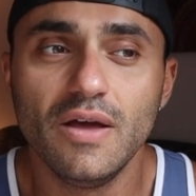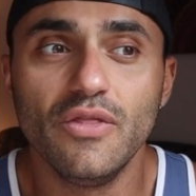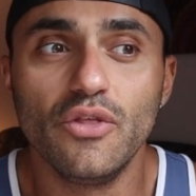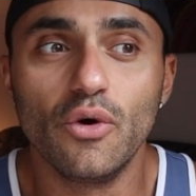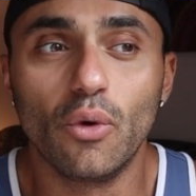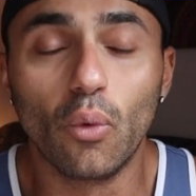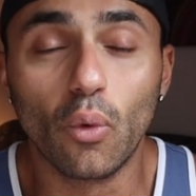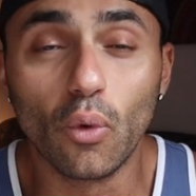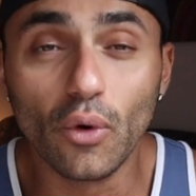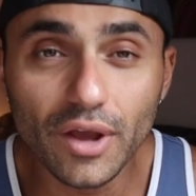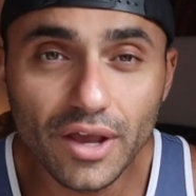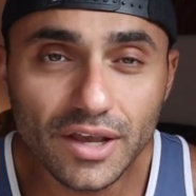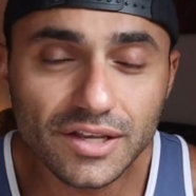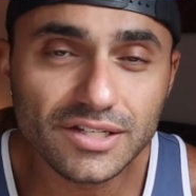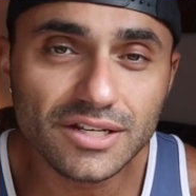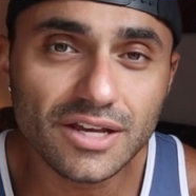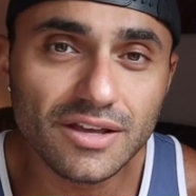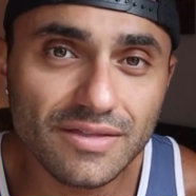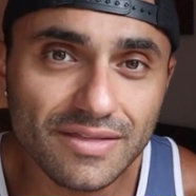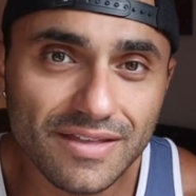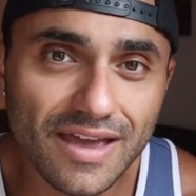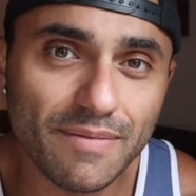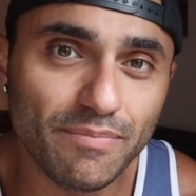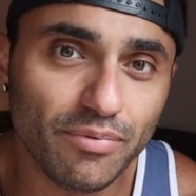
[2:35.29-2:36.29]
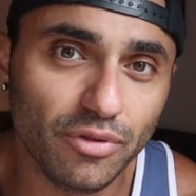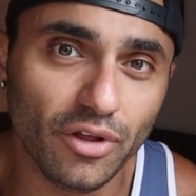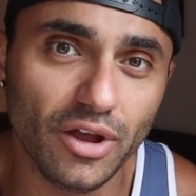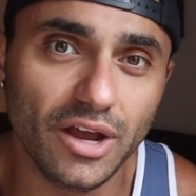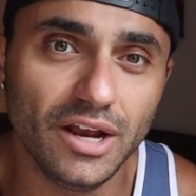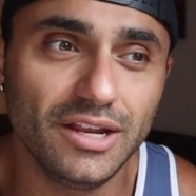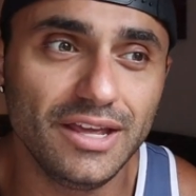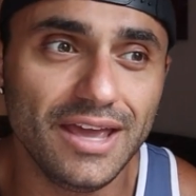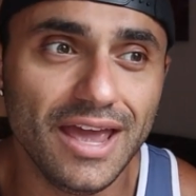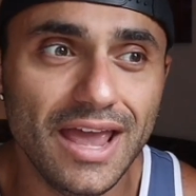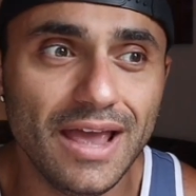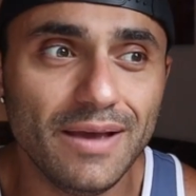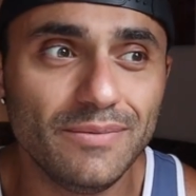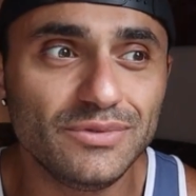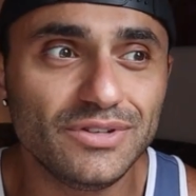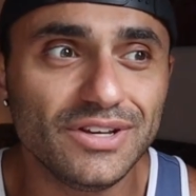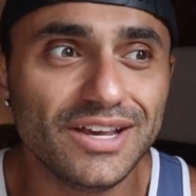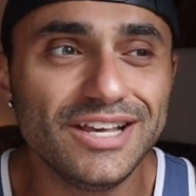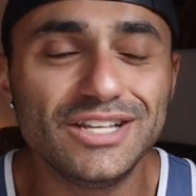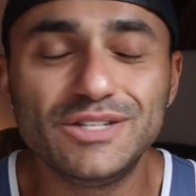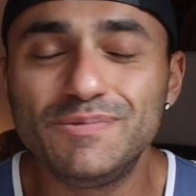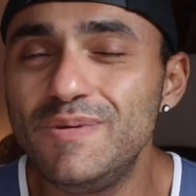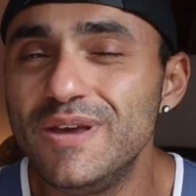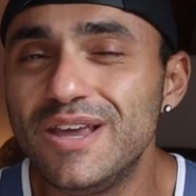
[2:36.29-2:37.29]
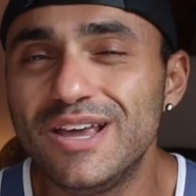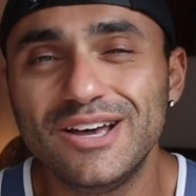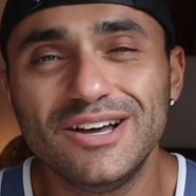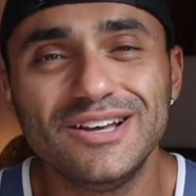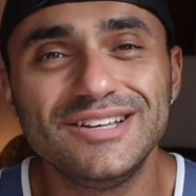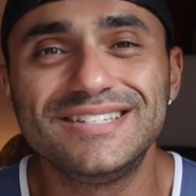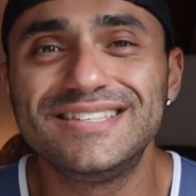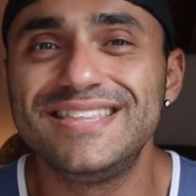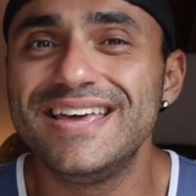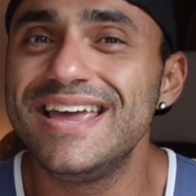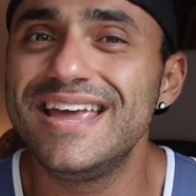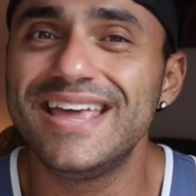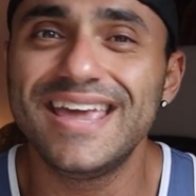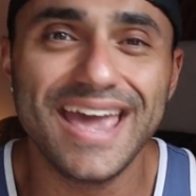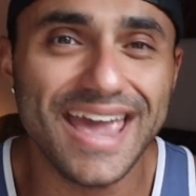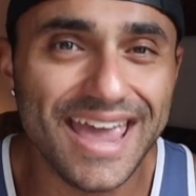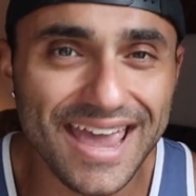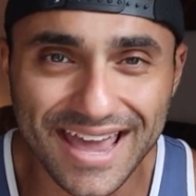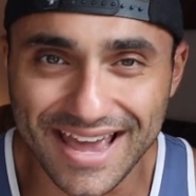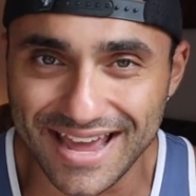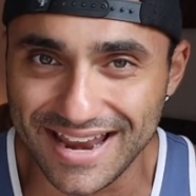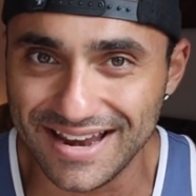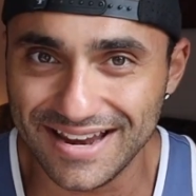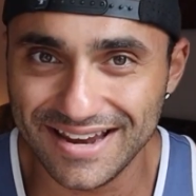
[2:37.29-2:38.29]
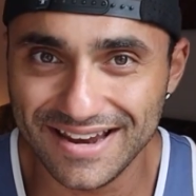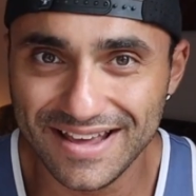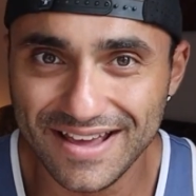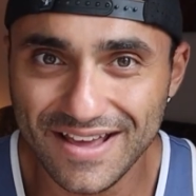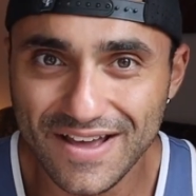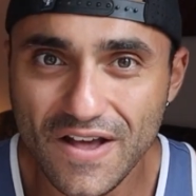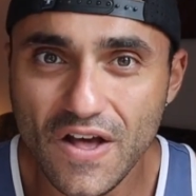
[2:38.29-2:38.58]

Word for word: The reason they played games is because they can.